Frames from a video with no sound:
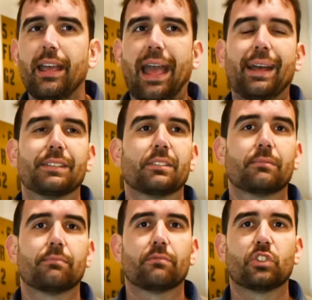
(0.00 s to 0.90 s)

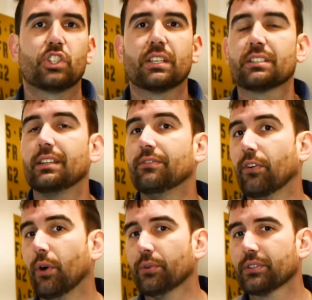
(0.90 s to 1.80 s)
At 60
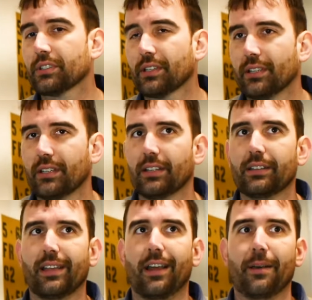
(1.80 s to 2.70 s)
volts,
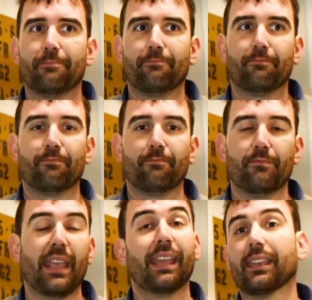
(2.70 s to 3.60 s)
um,
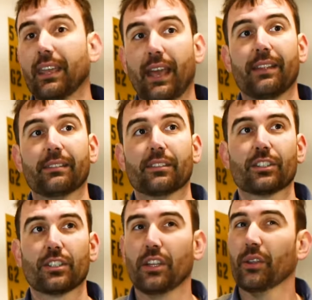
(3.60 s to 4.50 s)
it can
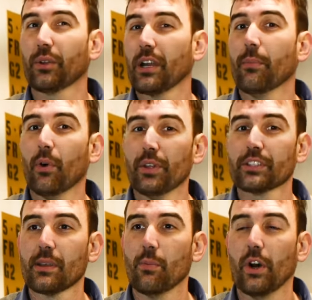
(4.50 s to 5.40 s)
still come on
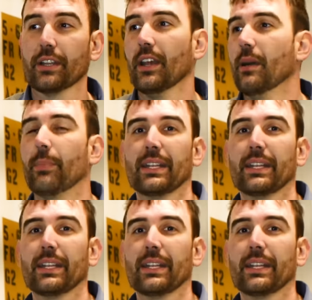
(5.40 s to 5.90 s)
somewhat.